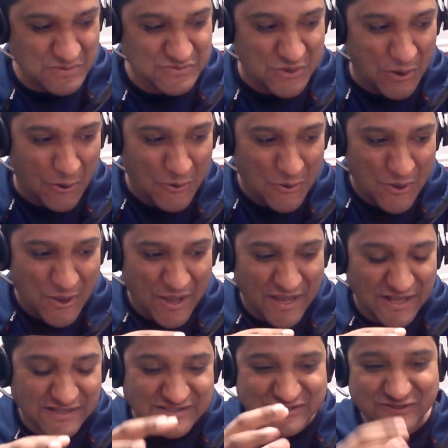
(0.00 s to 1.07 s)
So
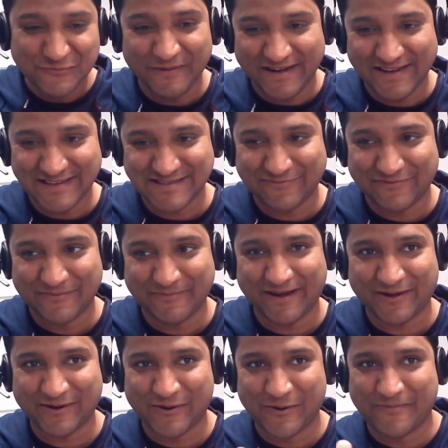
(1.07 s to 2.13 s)
it's super easy for
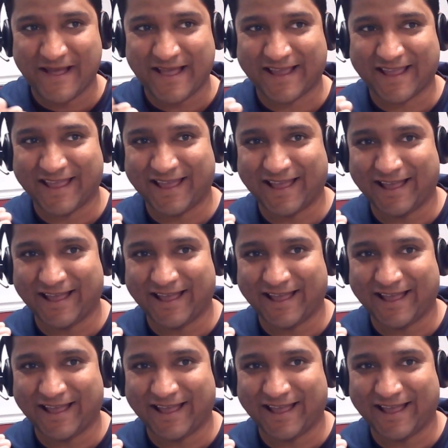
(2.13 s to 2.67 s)
me to go back